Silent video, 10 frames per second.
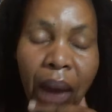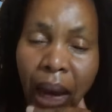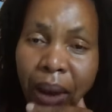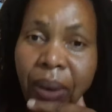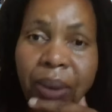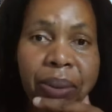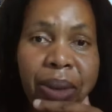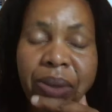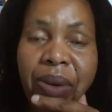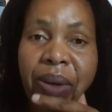I know
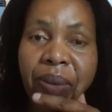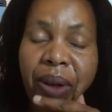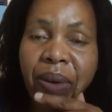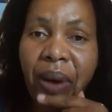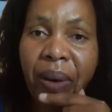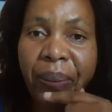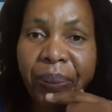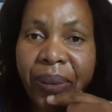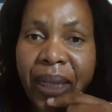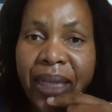what's wrong went
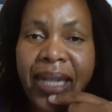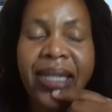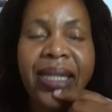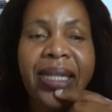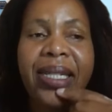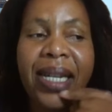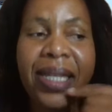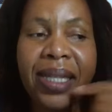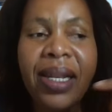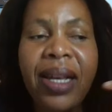wrong. Is that they
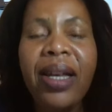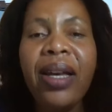just